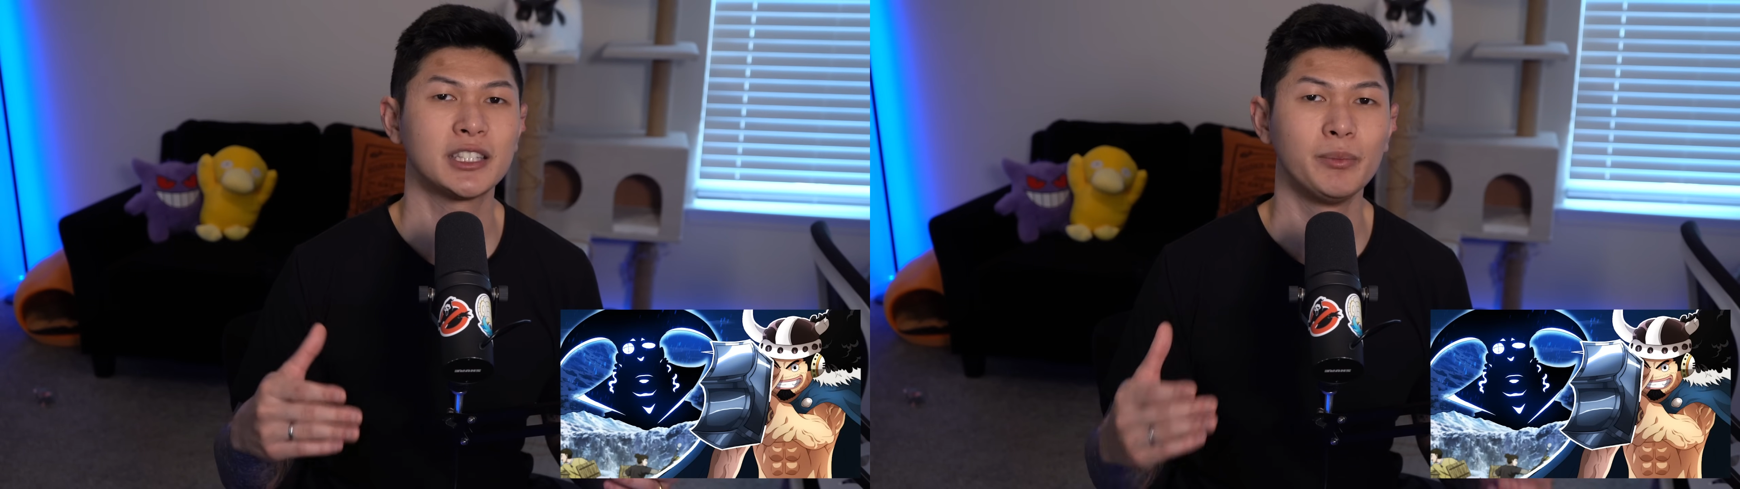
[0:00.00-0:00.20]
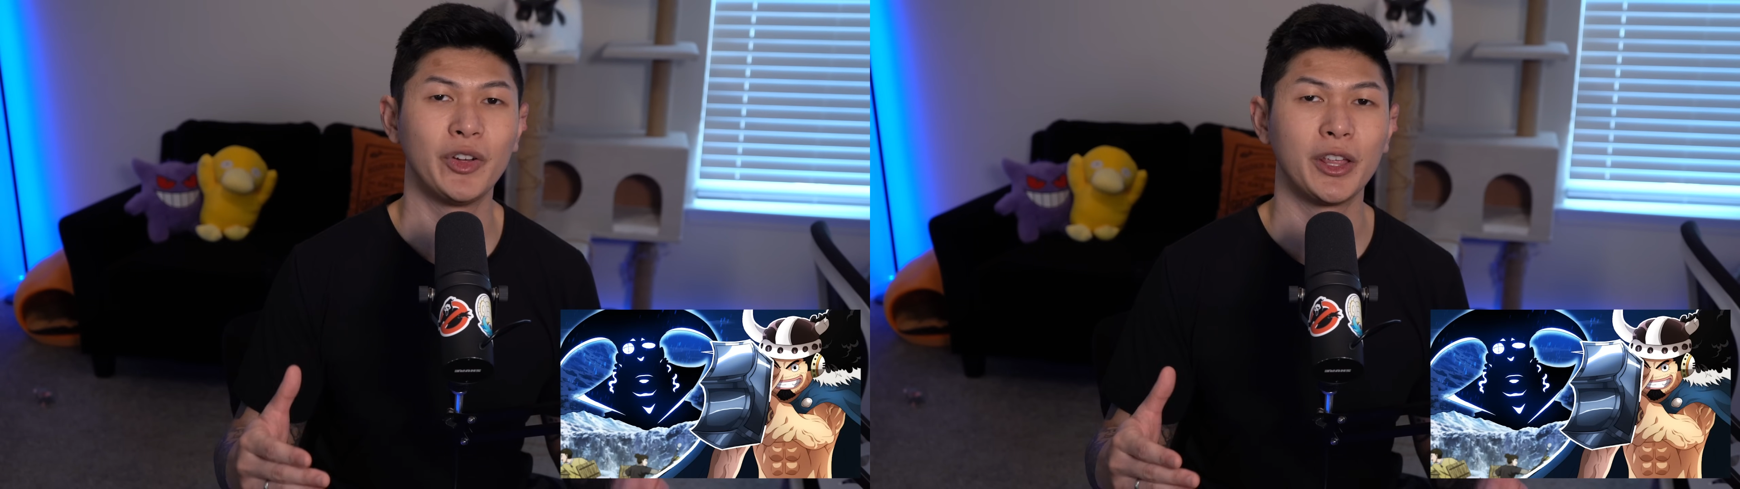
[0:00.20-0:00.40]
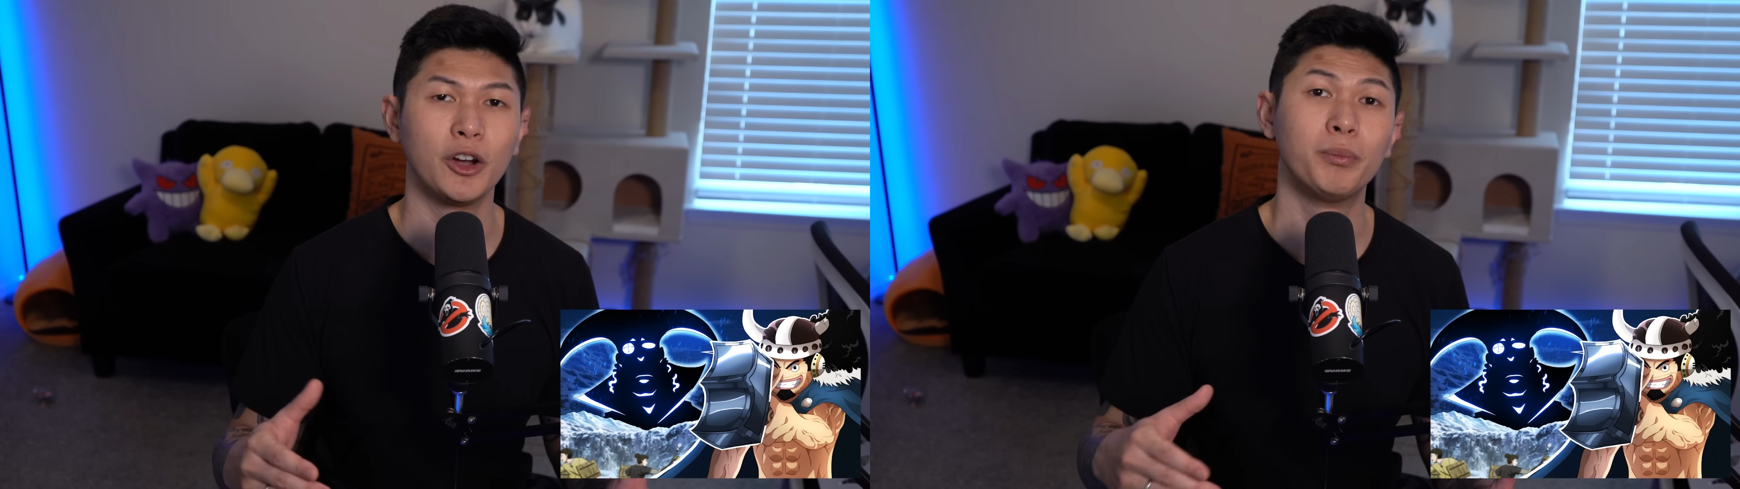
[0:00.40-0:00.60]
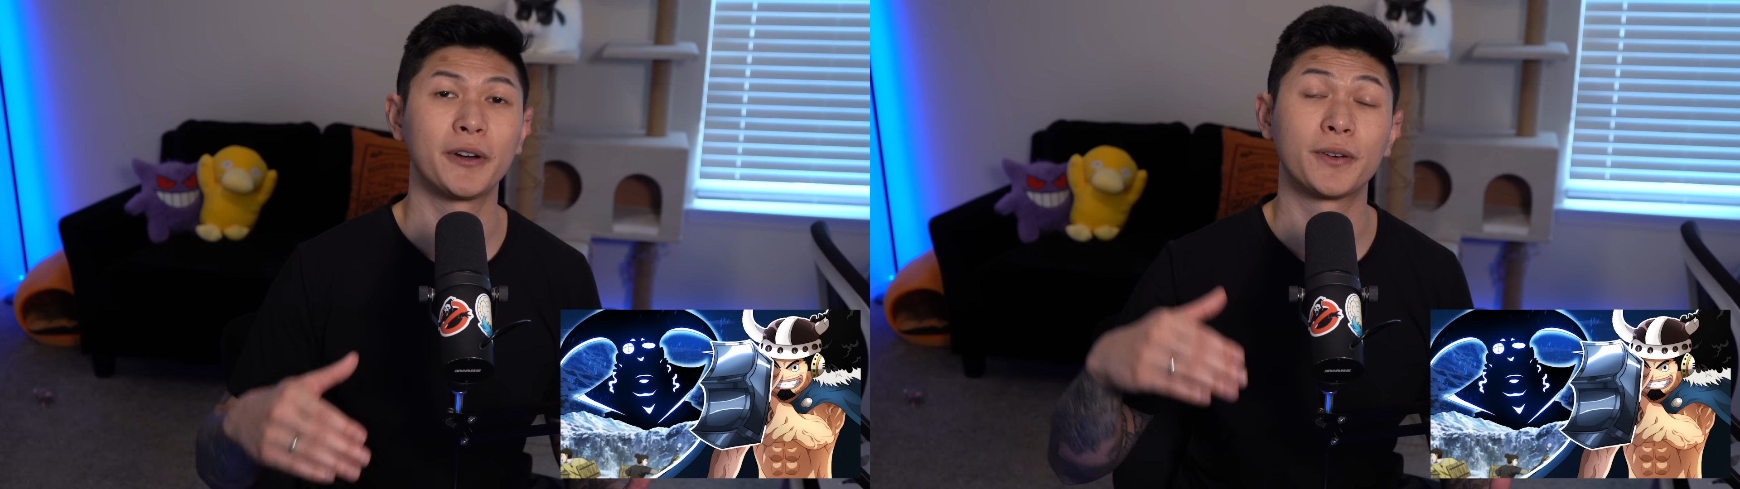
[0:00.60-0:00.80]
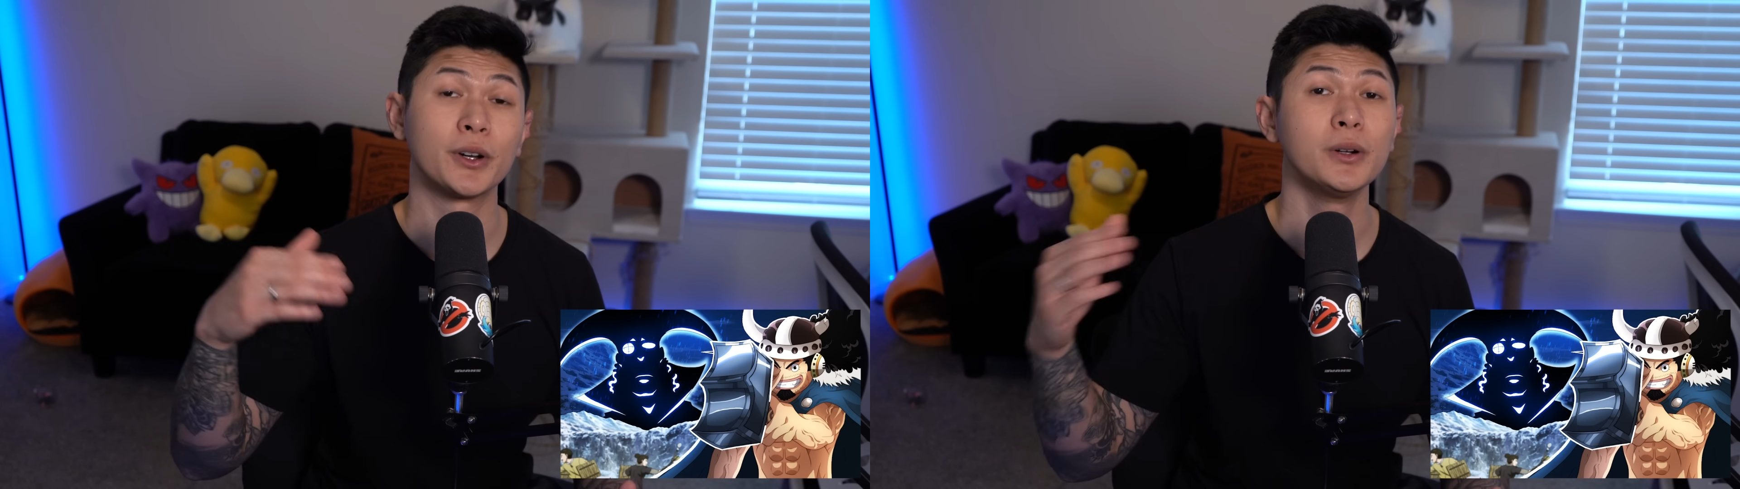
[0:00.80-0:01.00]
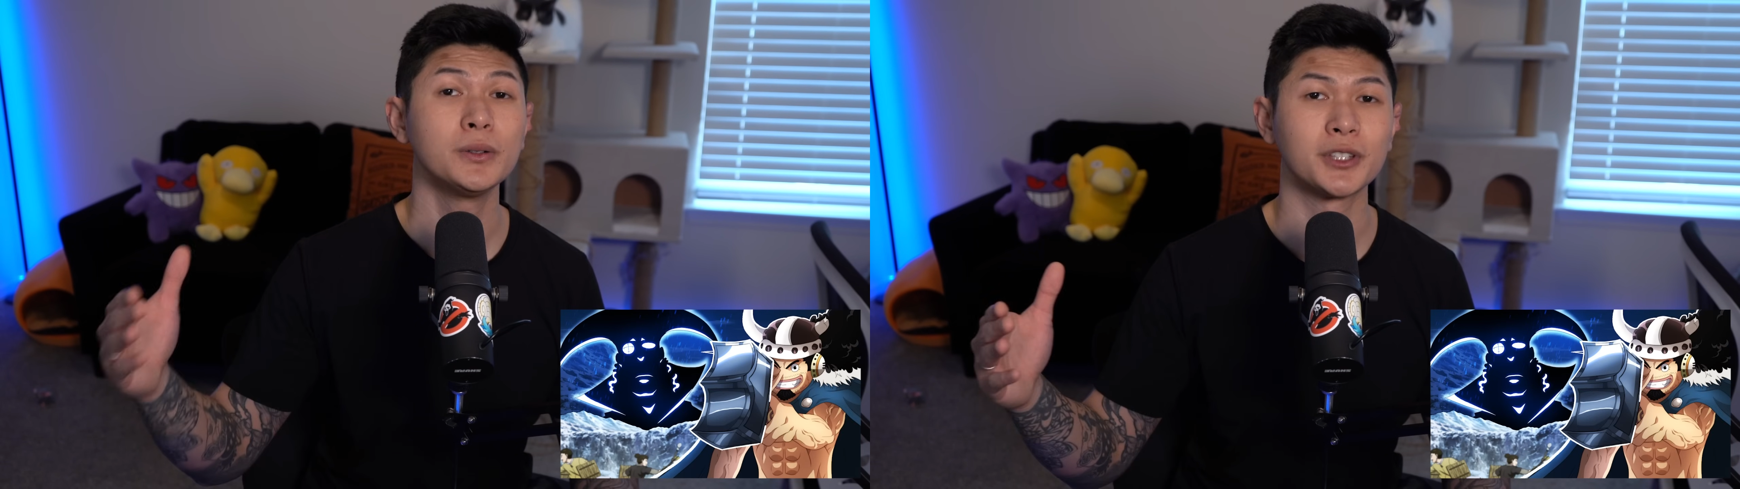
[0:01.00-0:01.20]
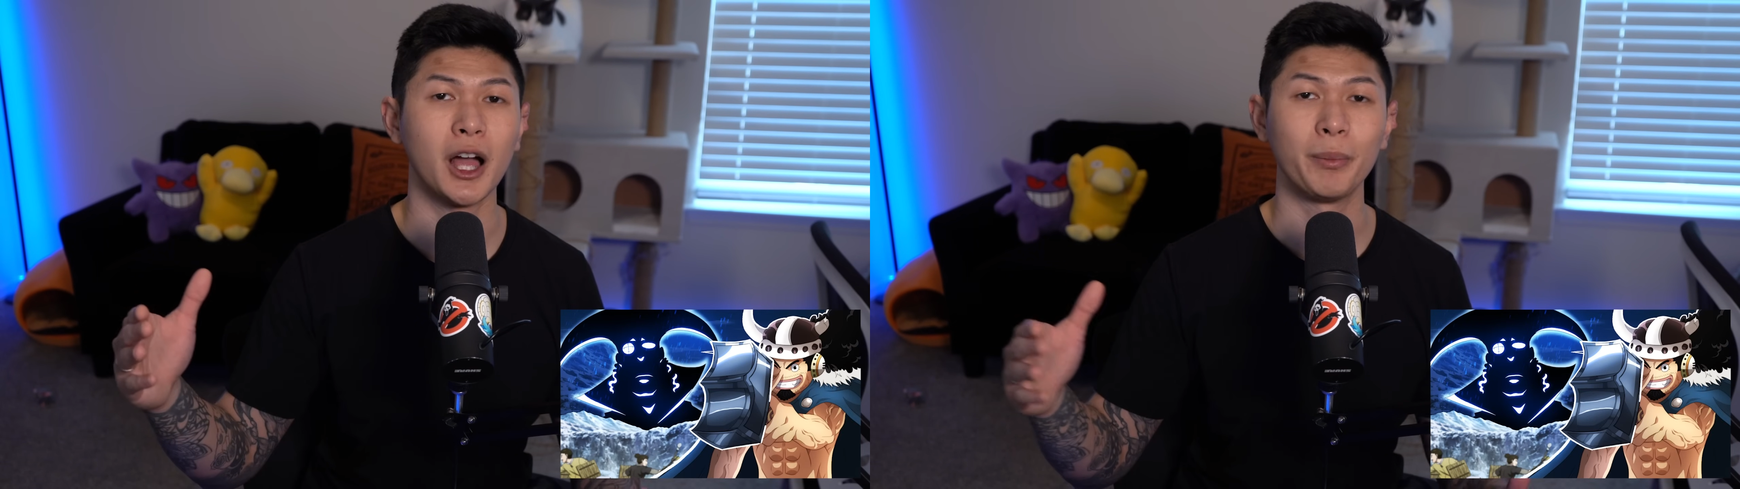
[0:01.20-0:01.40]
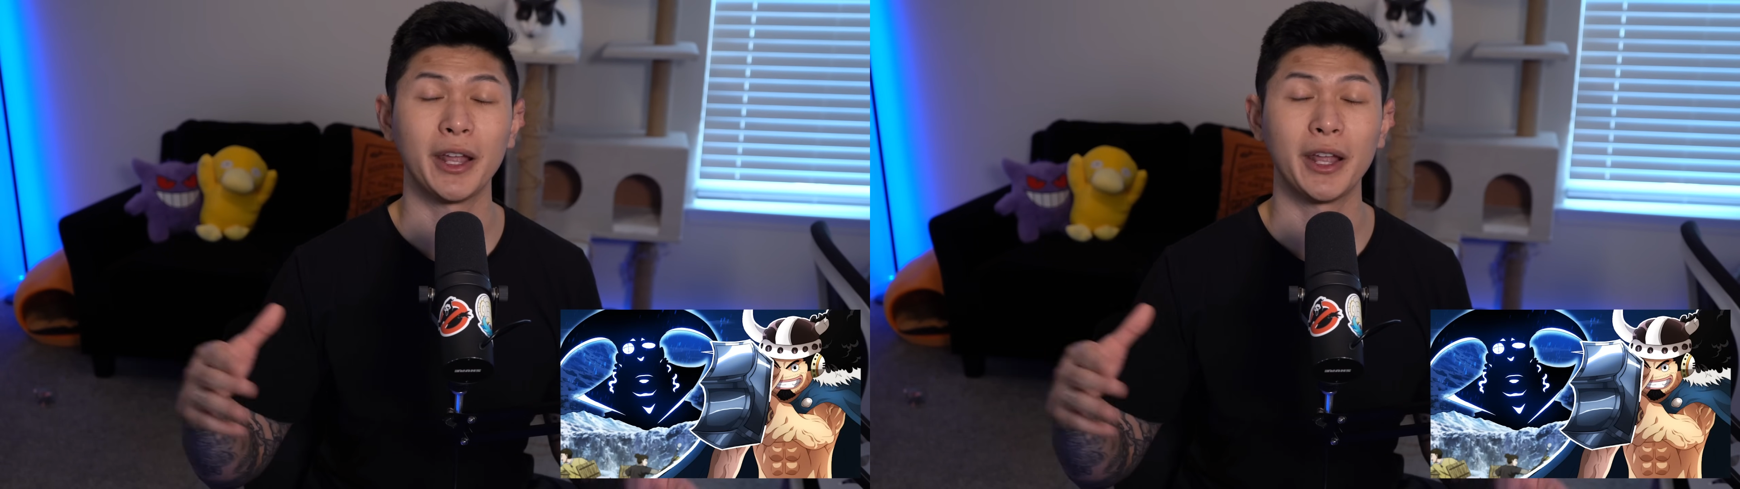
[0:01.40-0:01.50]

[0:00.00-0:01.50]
same video, but for Usopp,